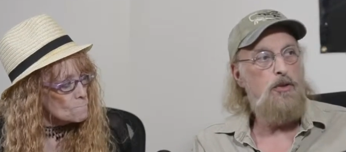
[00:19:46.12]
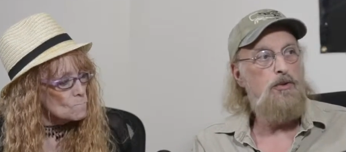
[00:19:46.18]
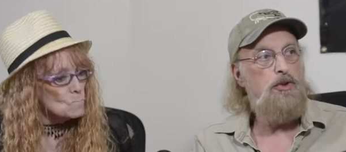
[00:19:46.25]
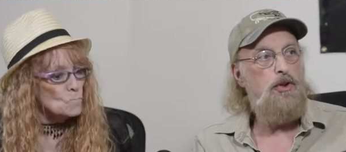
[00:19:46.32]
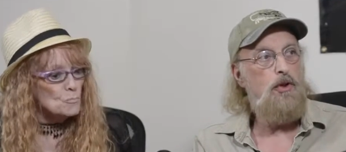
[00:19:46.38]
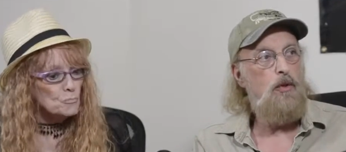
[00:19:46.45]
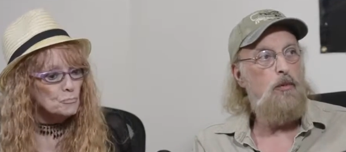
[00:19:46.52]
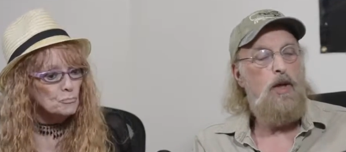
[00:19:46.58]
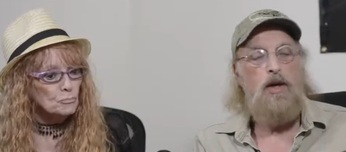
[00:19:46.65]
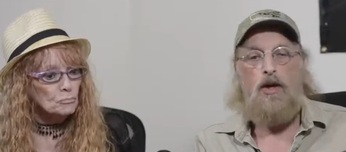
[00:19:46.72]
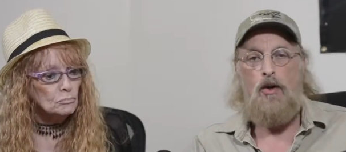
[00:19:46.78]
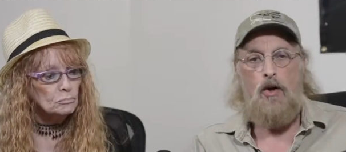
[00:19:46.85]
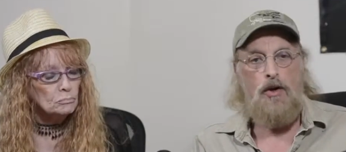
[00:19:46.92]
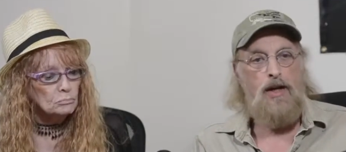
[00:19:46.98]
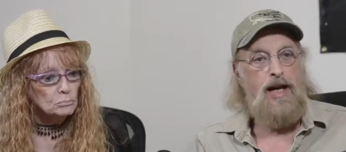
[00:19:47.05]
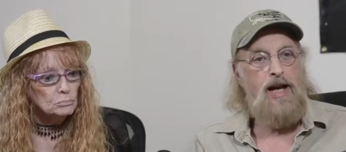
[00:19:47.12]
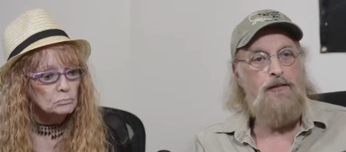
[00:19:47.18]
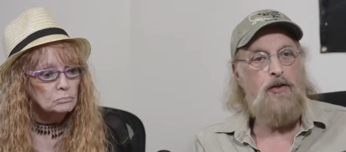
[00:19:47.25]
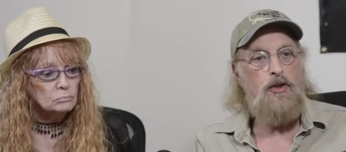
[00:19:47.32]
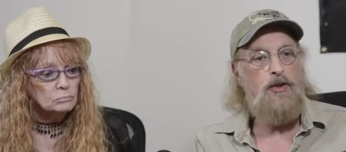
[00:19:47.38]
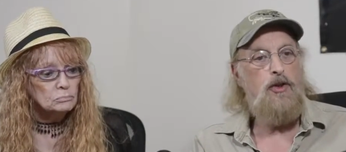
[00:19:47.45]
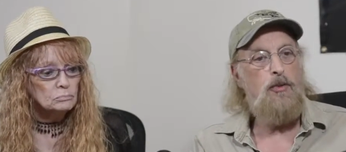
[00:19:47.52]
Speaker 1: YouTube, all they
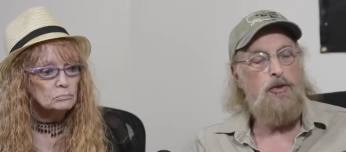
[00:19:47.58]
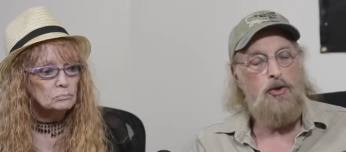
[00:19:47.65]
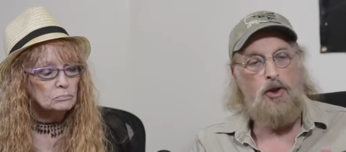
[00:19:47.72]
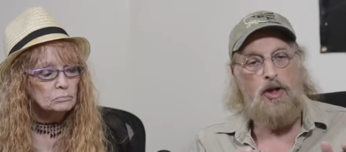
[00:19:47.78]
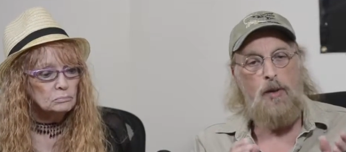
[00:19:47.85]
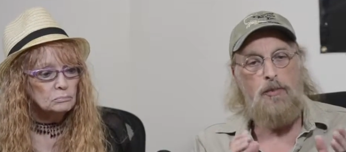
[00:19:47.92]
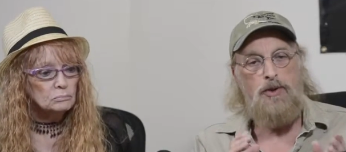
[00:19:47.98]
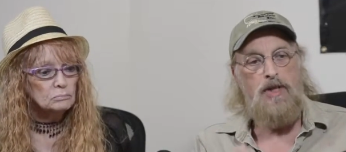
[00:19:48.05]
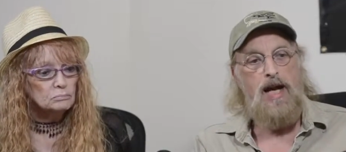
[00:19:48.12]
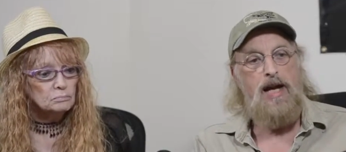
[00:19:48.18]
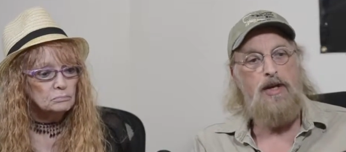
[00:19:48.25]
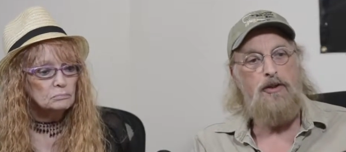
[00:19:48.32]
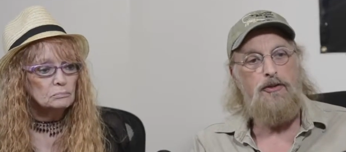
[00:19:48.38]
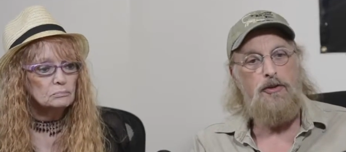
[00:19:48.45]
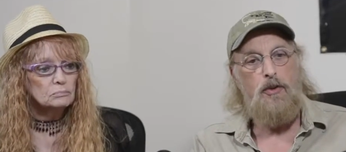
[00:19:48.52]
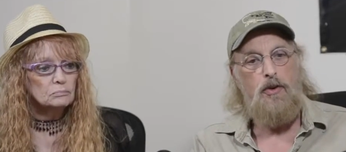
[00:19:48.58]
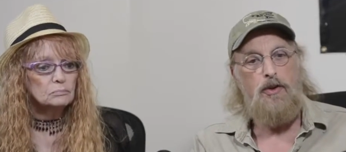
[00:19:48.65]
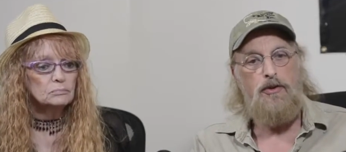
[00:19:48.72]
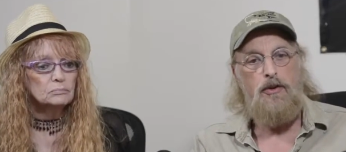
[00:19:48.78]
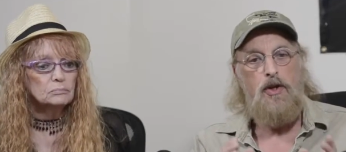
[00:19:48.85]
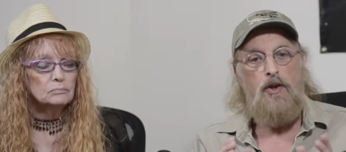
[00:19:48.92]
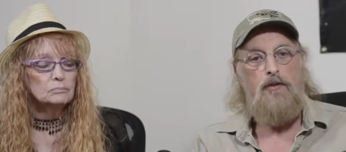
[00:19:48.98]
have to do is look up
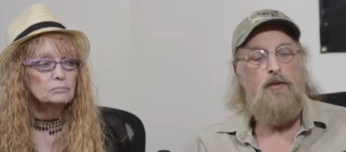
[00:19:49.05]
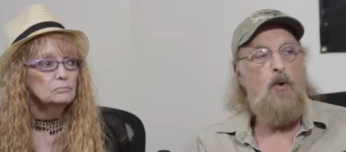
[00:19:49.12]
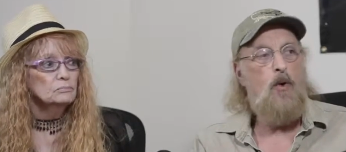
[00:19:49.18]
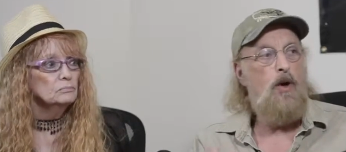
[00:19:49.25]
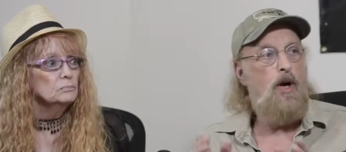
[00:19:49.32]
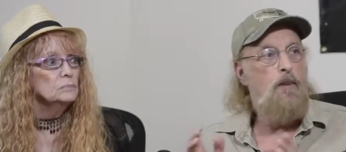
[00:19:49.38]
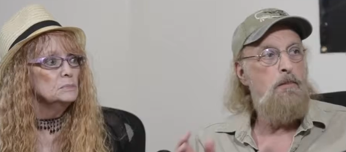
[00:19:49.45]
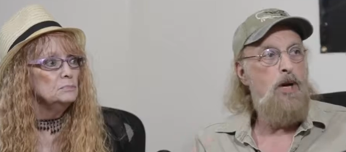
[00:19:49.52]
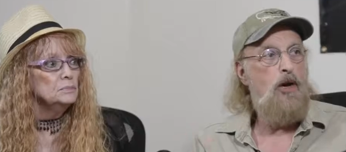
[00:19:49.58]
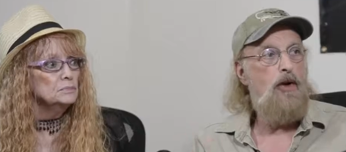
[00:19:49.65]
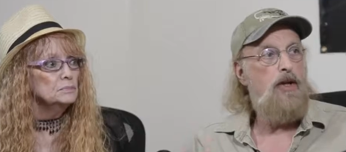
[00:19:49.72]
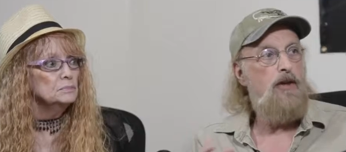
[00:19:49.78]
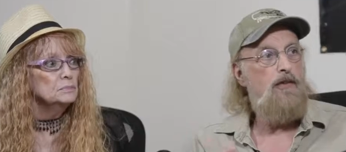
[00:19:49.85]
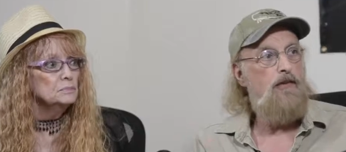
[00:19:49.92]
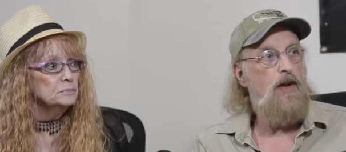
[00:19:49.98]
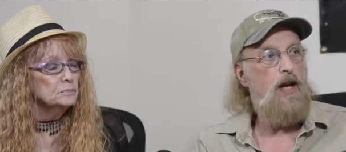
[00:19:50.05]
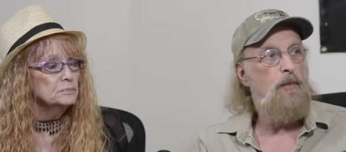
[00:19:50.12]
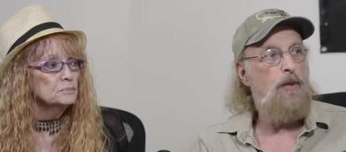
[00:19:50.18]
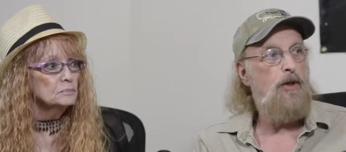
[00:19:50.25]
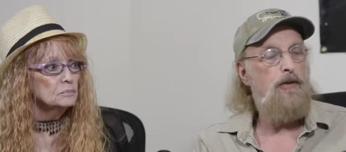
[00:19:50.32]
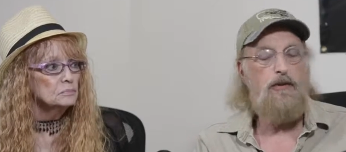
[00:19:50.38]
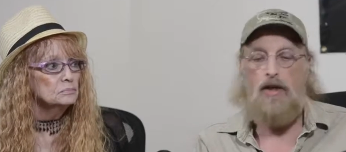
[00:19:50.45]
dinosaurs mm-hmm. for American
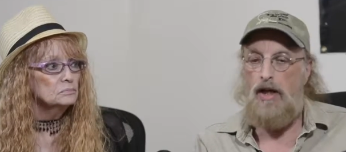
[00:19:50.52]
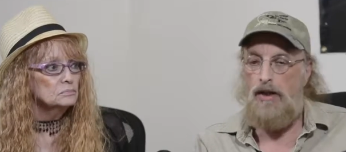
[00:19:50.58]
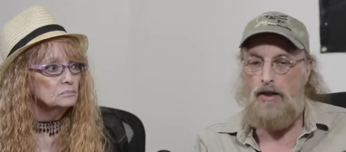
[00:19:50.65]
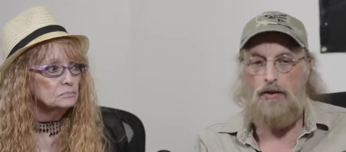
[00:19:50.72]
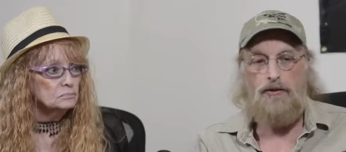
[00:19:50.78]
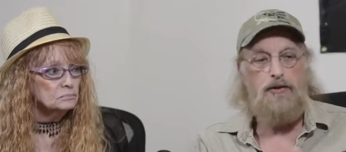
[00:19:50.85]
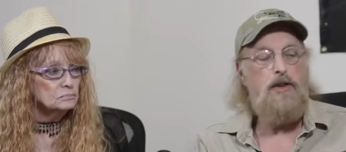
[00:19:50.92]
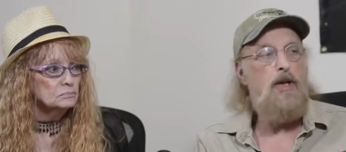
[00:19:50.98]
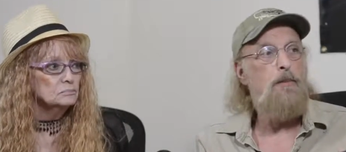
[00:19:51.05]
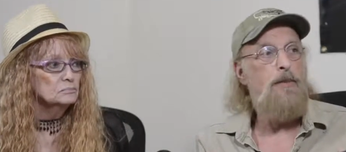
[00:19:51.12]
families, and they'll see